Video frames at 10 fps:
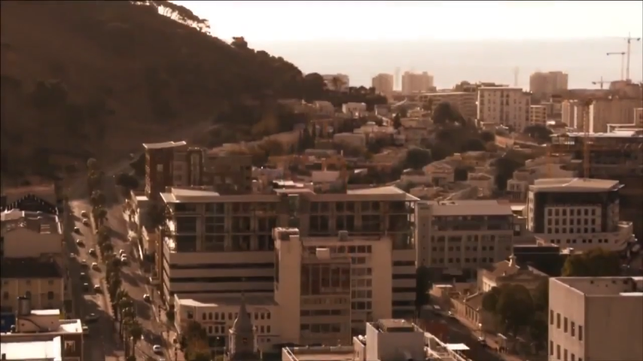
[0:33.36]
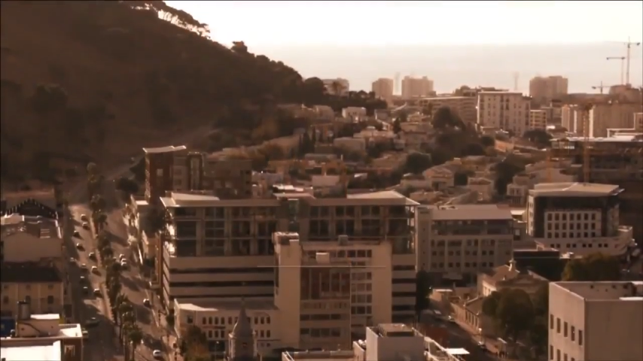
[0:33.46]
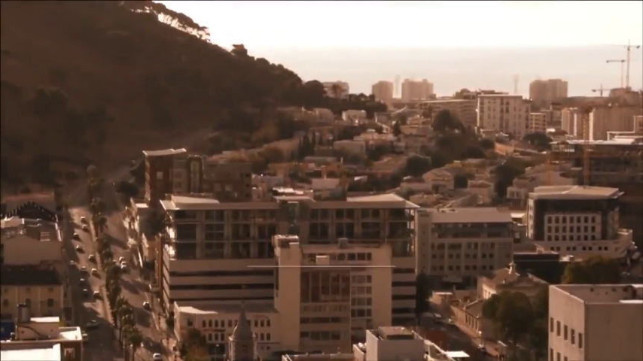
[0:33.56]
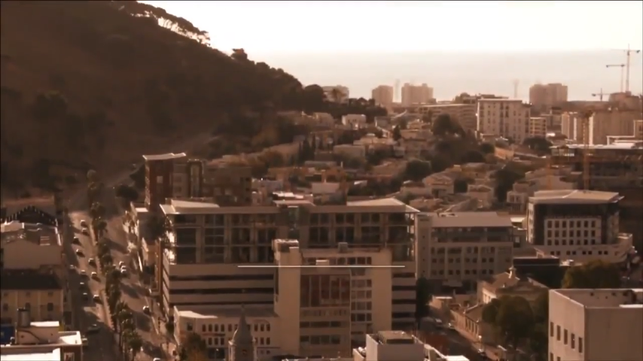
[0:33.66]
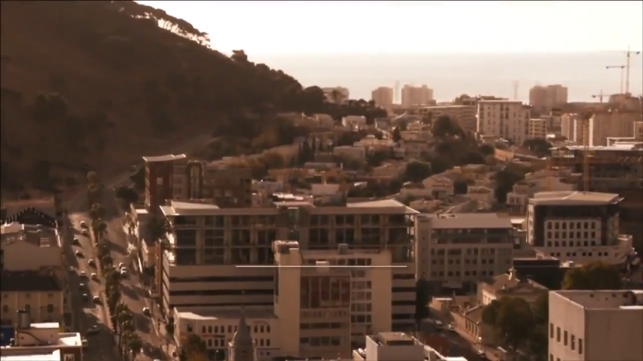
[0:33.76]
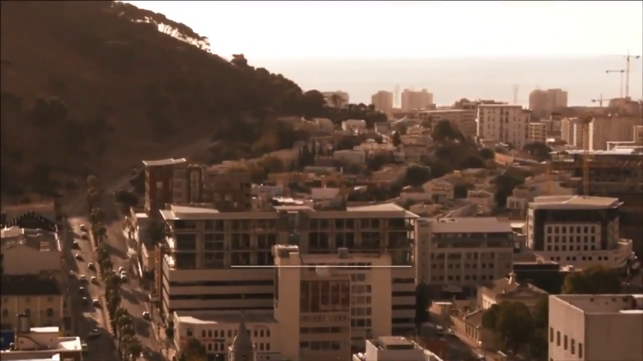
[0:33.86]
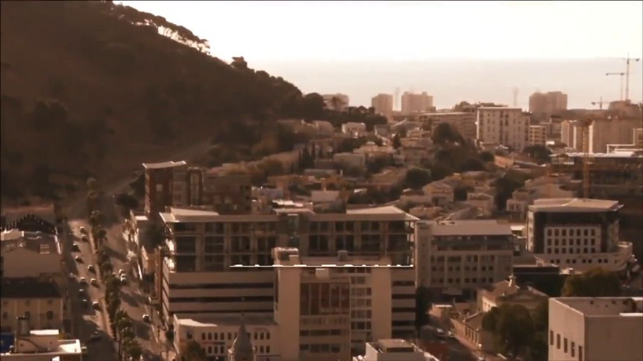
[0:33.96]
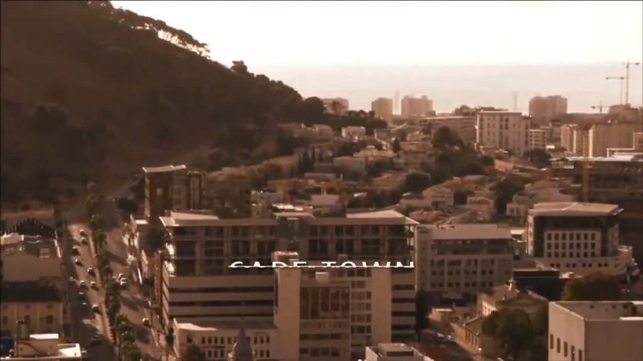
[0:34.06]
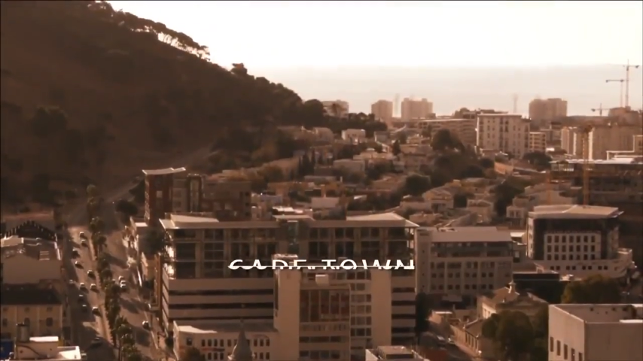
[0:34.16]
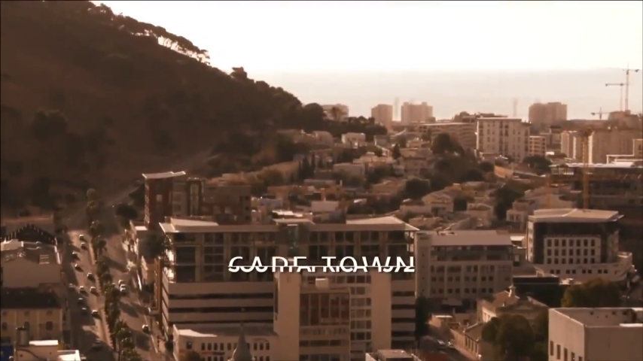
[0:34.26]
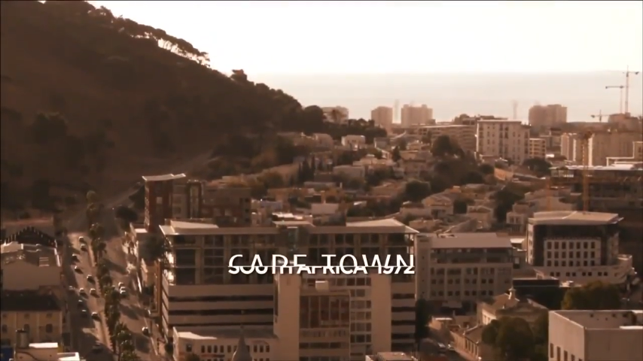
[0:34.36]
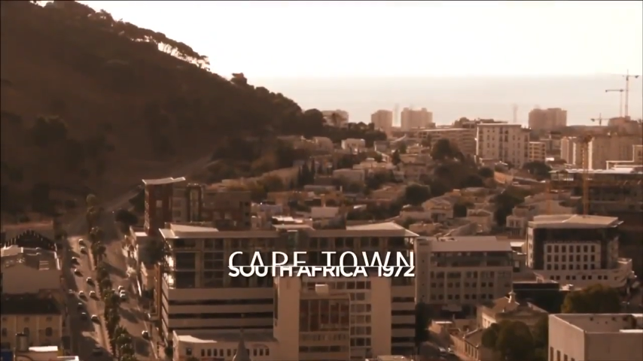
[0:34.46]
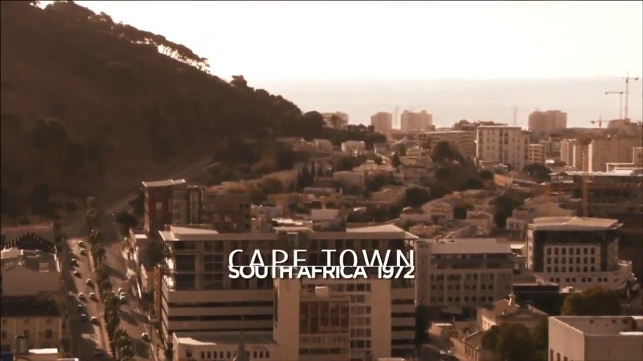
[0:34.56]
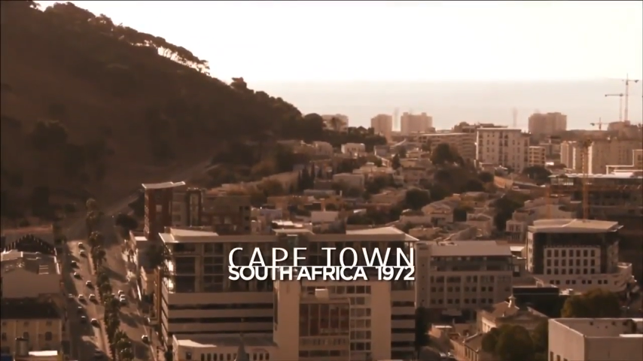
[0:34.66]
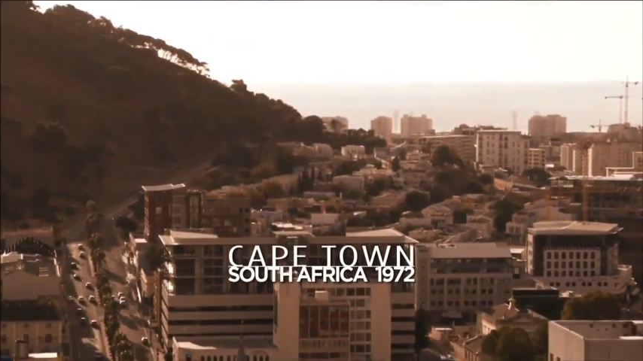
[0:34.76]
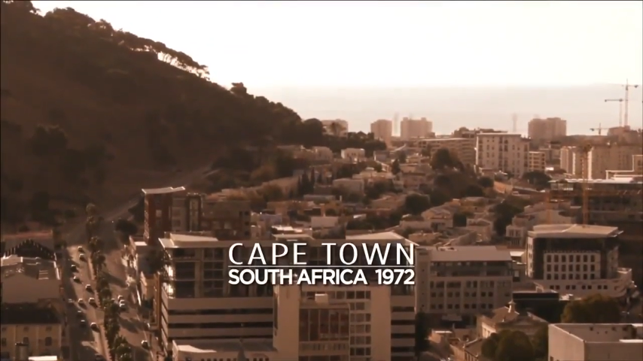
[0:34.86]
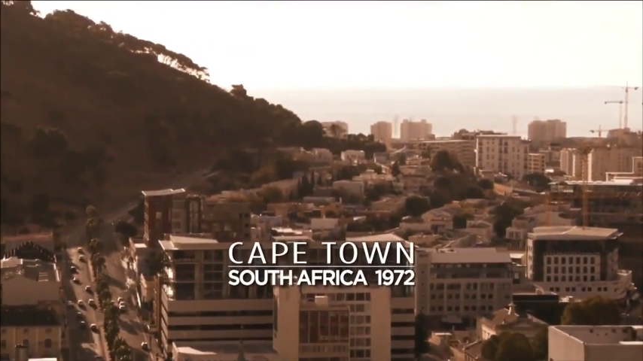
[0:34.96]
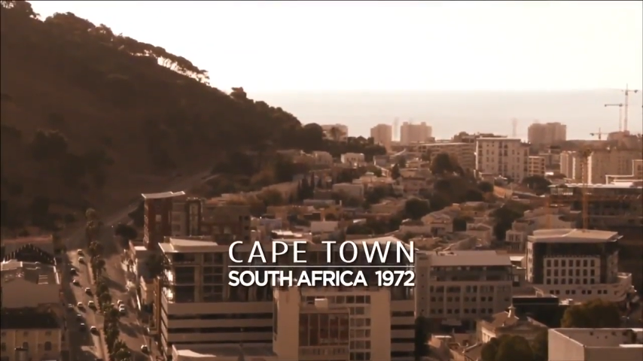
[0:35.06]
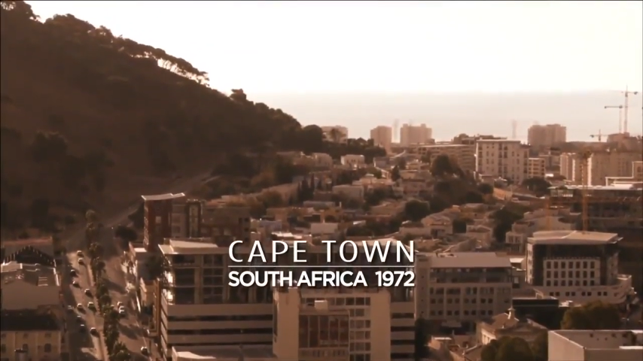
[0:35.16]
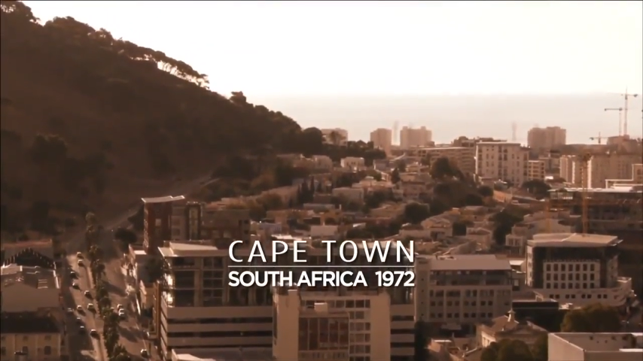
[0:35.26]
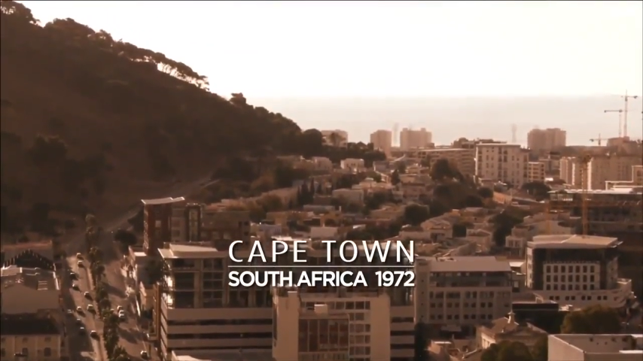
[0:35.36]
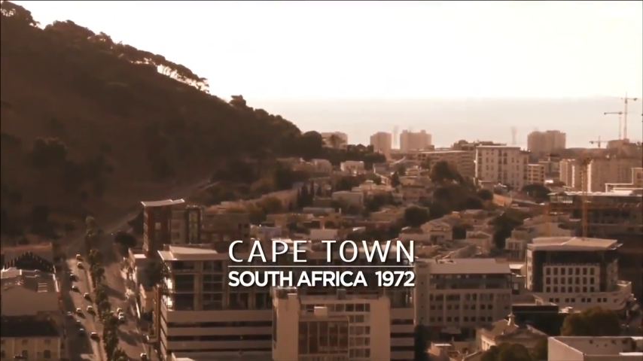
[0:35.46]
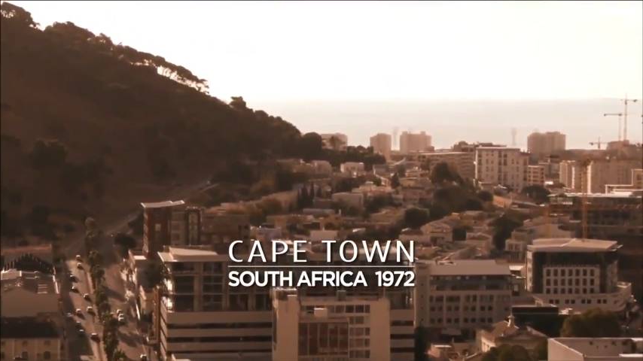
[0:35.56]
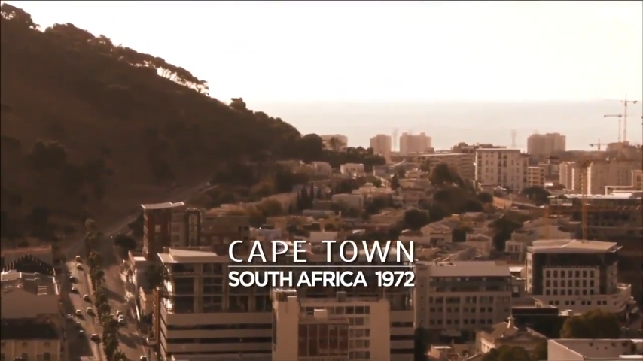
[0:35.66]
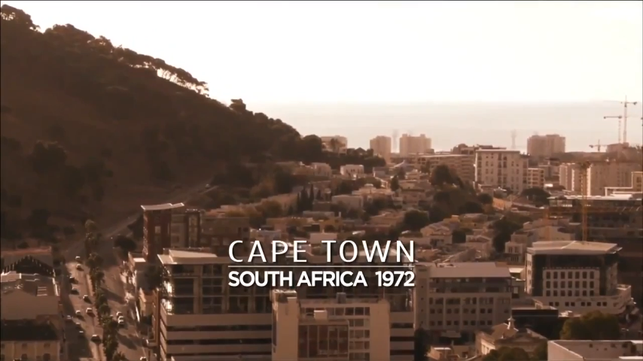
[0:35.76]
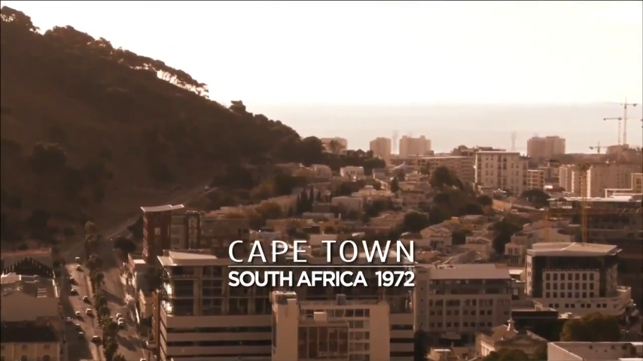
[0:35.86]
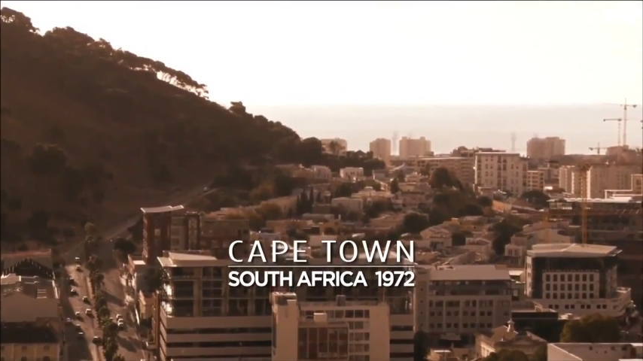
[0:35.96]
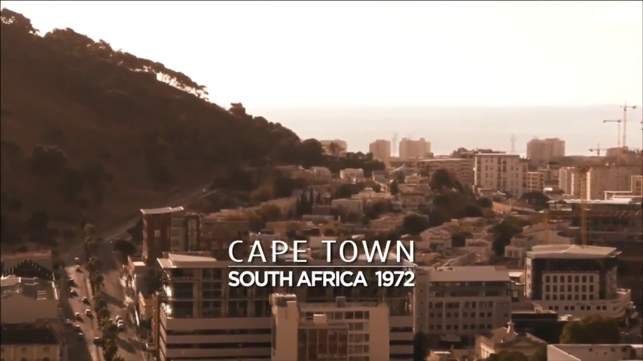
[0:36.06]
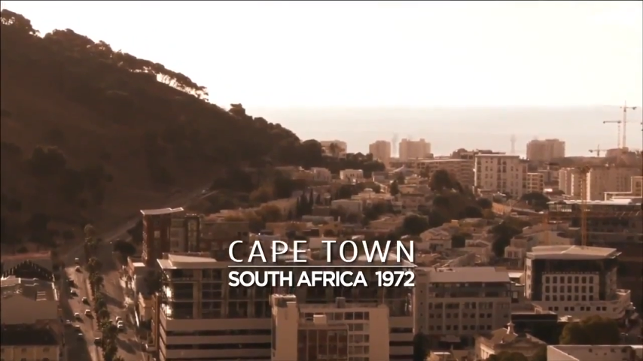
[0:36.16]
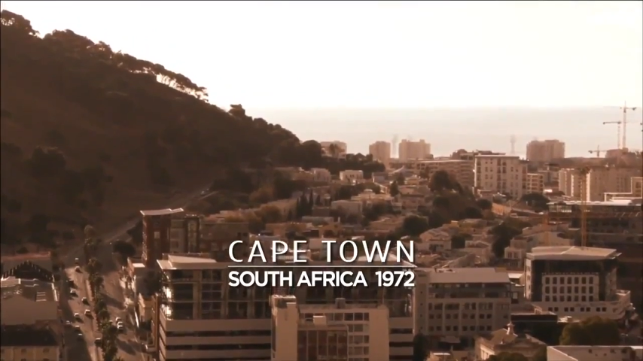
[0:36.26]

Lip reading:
[unreadable: no face in view]